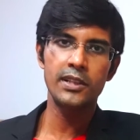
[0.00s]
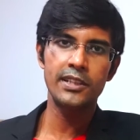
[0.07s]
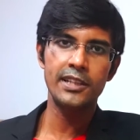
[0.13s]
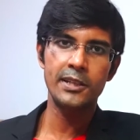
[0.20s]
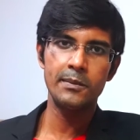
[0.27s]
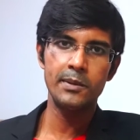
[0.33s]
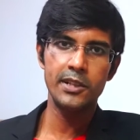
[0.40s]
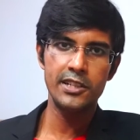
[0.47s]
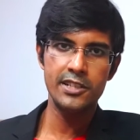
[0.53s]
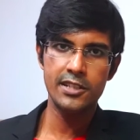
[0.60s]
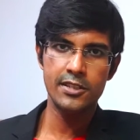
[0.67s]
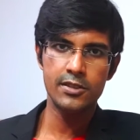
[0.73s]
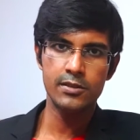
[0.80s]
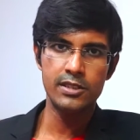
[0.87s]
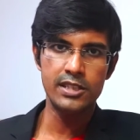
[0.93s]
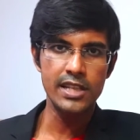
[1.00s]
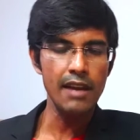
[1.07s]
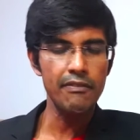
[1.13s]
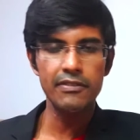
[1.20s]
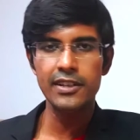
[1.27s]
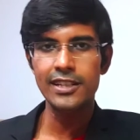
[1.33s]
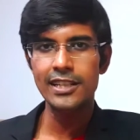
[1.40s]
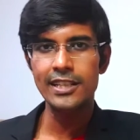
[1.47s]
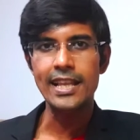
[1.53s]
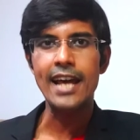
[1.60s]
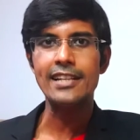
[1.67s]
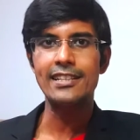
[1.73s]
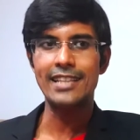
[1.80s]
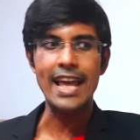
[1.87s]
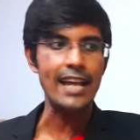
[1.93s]
in the community. So definitely
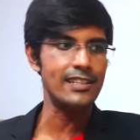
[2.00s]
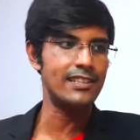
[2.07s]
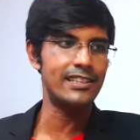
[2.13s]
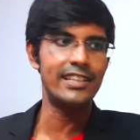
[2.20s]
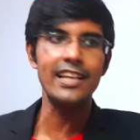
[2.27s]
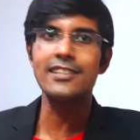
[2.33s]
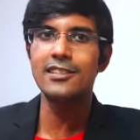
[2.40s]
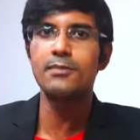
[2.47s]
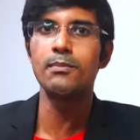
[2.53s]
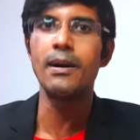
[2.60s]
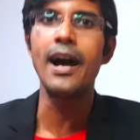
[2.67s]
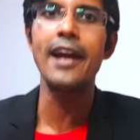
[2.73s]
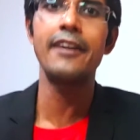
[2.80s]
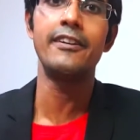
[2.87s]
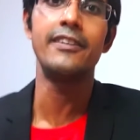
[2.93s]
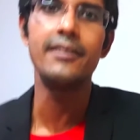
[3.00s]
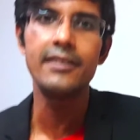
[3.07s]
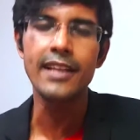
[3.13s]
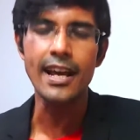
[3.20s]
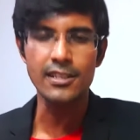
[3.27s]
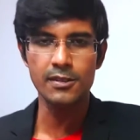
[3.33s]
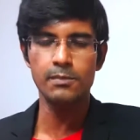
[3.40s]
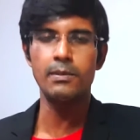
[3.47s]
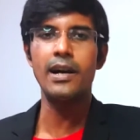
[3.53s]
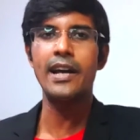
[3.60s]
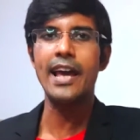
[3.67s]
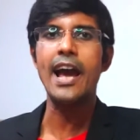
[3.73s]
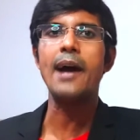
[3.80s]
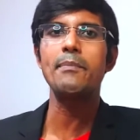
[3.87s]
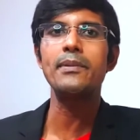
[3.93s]
that's my
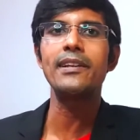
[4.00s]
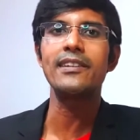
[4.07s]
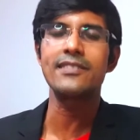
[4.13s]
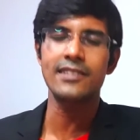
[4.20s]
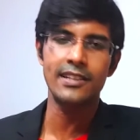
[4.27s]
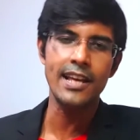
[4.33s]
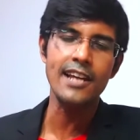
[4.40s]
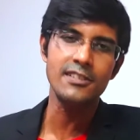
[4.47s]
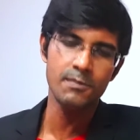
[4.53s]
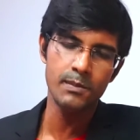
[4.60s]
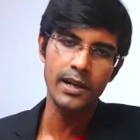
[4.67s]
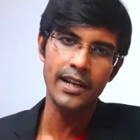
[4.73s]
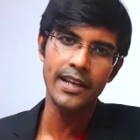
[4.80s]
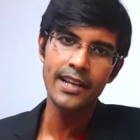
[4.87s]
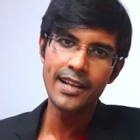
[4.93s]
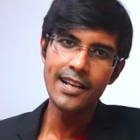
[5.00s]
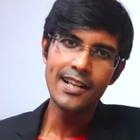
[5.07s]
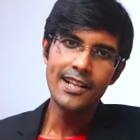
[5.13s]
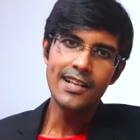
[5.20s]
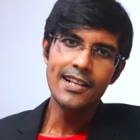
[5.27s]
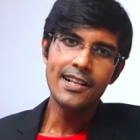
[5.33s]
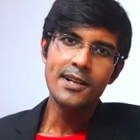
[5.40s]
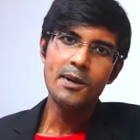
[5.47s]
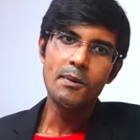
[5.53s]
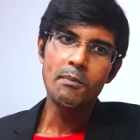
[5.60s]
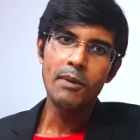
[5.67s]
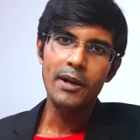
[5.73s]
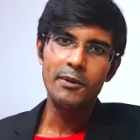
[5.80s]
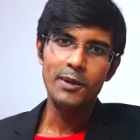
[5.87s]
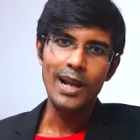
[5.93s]
happiness, and that's my
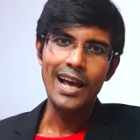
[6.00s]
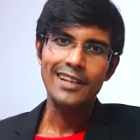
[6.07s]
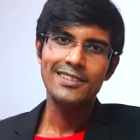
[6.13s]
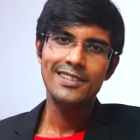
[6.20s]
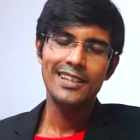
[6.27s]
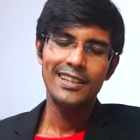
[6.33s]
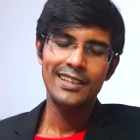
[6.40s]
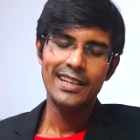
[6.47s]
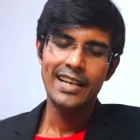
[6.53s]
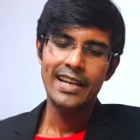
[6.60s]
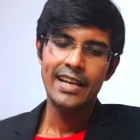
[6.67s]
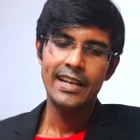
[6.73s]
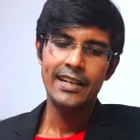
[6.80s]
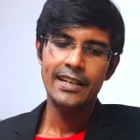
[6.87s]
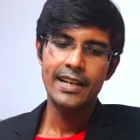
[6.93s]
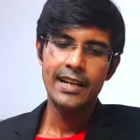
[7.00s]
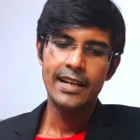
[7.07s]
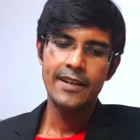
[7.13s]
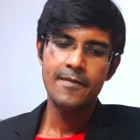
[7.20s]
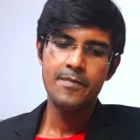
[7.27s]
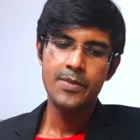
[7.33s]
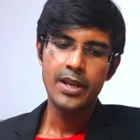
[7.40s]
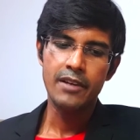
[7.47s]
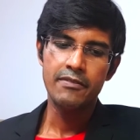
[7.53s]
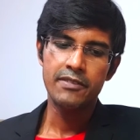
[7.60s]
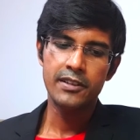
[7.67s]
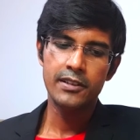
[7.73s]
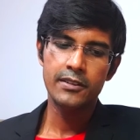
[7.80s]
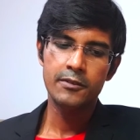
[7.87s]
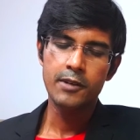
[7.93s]
relaxing. And I
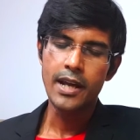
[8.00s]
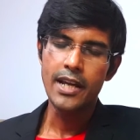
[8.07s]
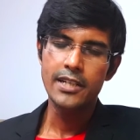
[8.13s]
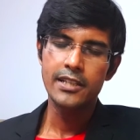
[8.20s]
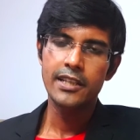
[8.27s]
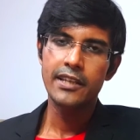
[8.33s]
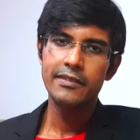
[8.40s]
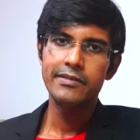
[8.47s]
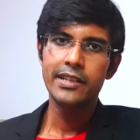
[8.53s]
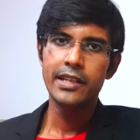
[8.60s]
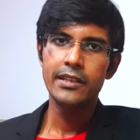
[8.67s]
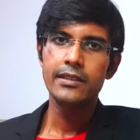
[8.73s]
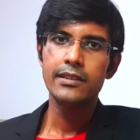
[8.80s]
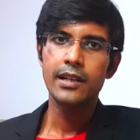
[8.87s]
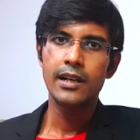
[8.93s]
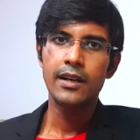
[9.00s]
feel great in the evening.